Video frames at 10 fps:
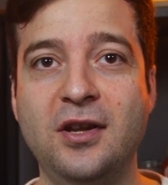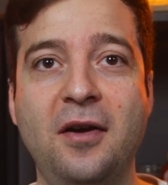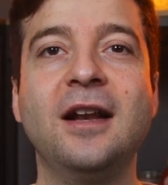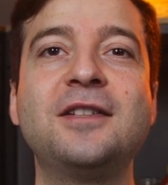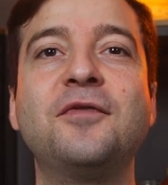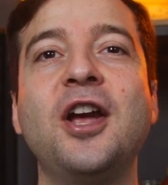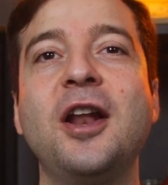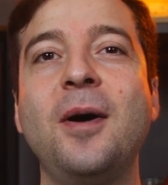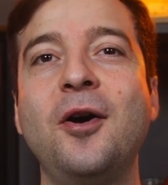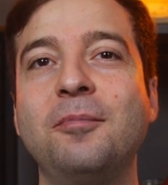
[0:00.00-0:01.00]
Yeah. Let's forget
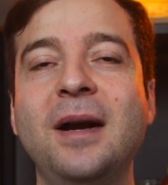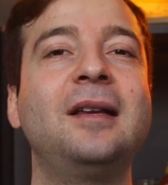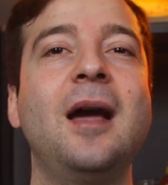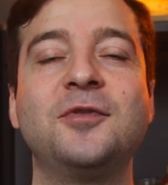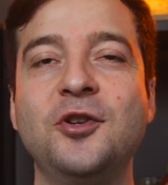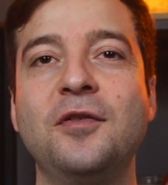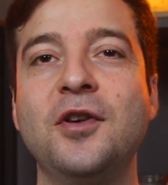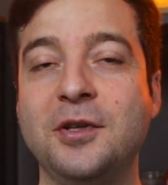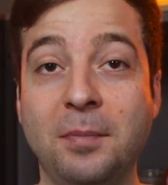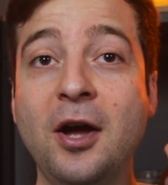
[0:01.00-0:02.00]
about my times at
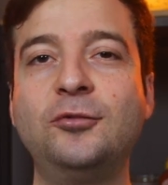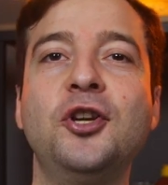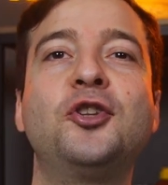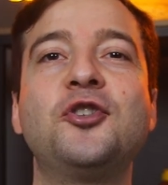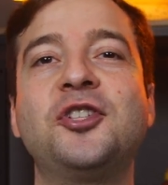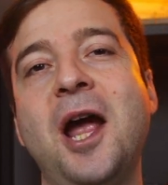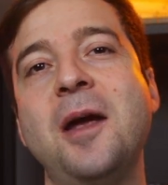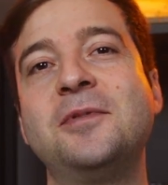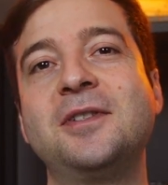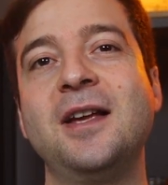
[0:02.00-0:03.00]
university. But during those
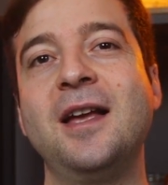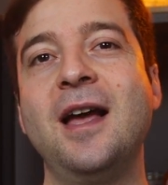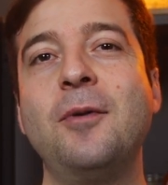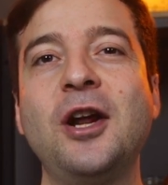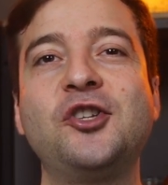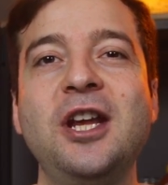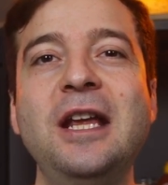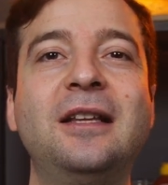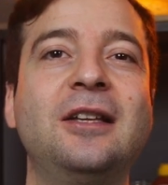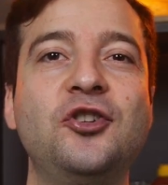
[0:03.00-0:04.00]
times, I would actually
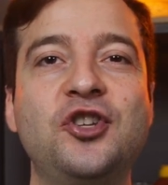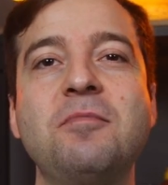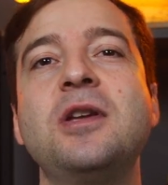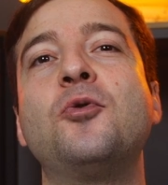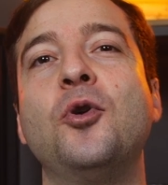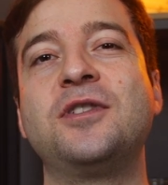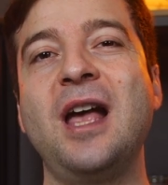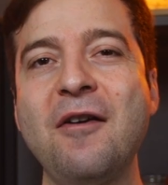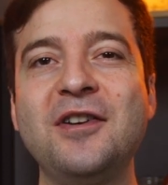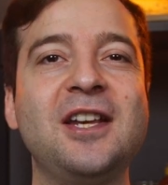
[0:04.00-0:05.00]
eat Jianbing Guozi
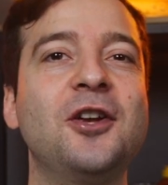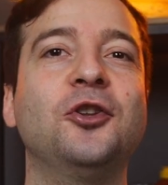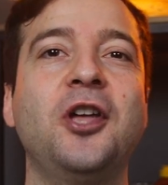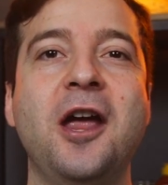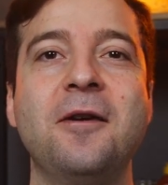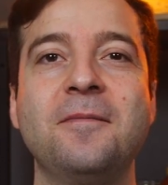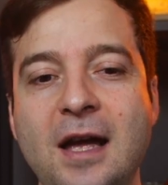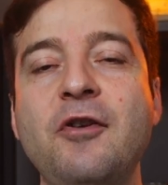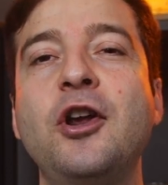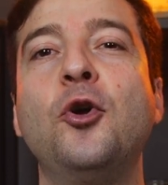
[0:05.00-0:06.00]
every single day.
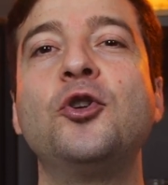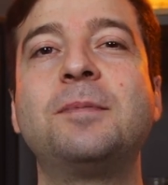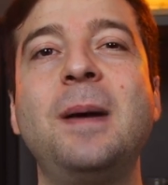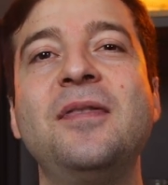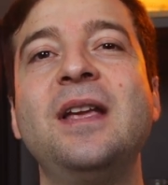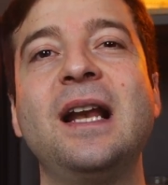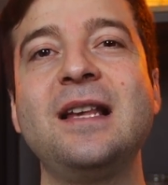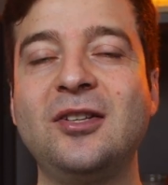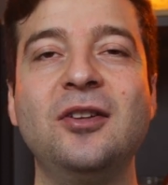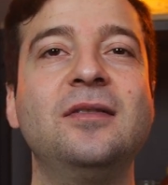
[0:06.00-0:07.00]
I recall spending
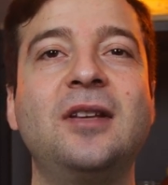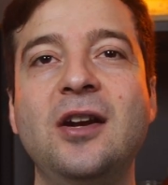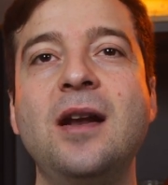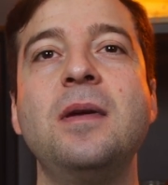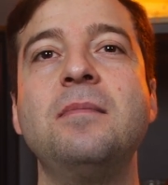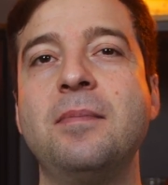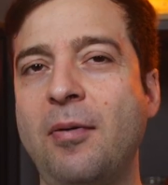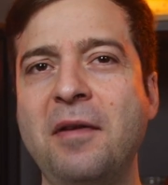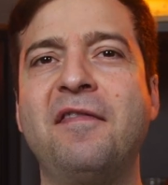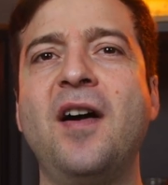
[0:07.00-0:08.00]
less than 10 RMB,
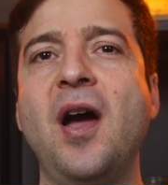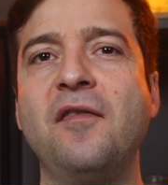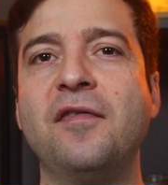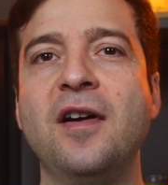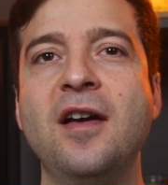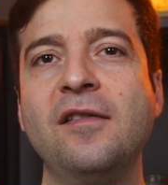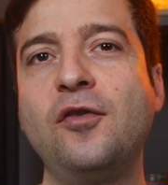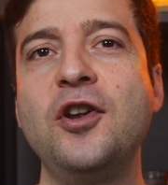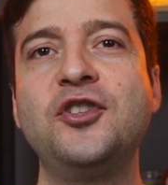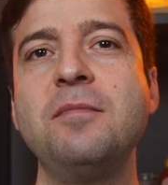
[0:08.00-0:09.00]
probably 5,
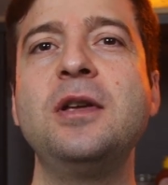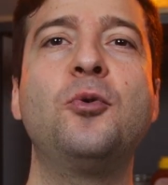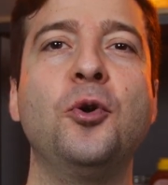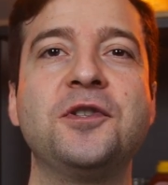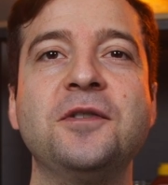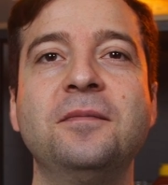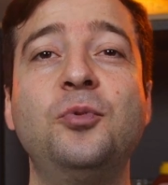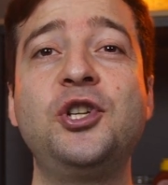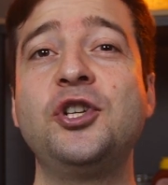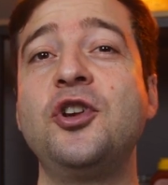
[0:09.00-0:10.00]
for a Jianbing Guozi,
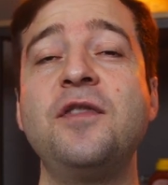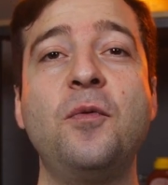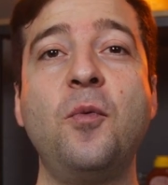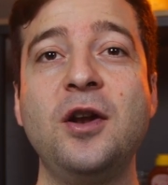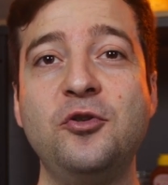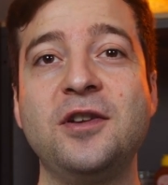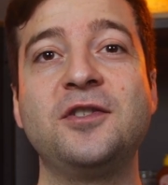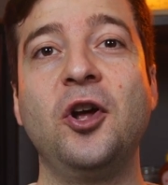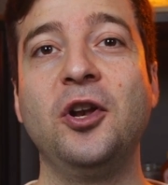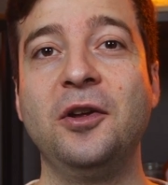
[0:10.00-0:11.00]
which is not even
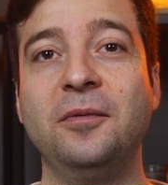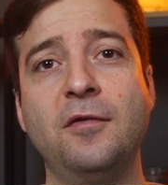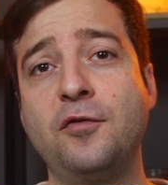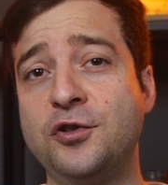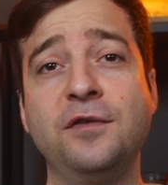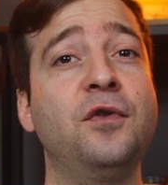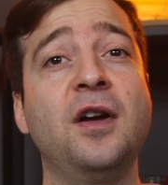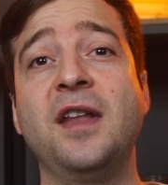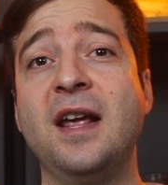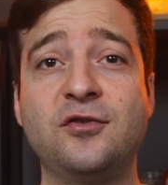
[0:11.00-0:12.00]
$1. Of course, if you
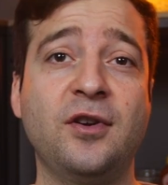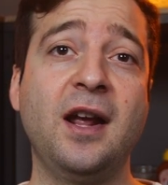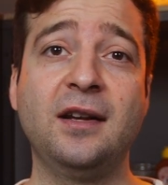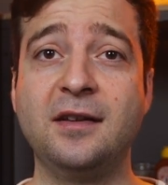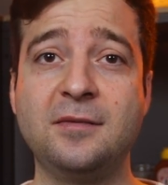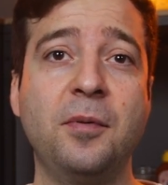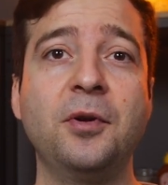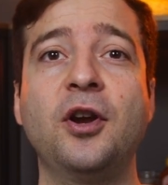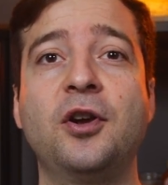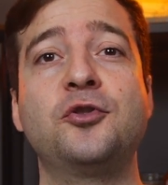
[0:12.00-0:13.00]
add an extra neck, that's
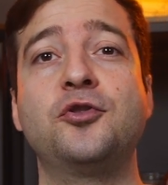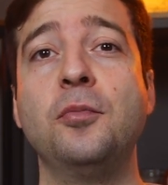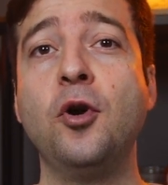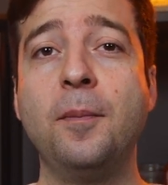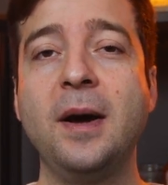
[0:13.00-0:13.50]
probably gonna cost you more.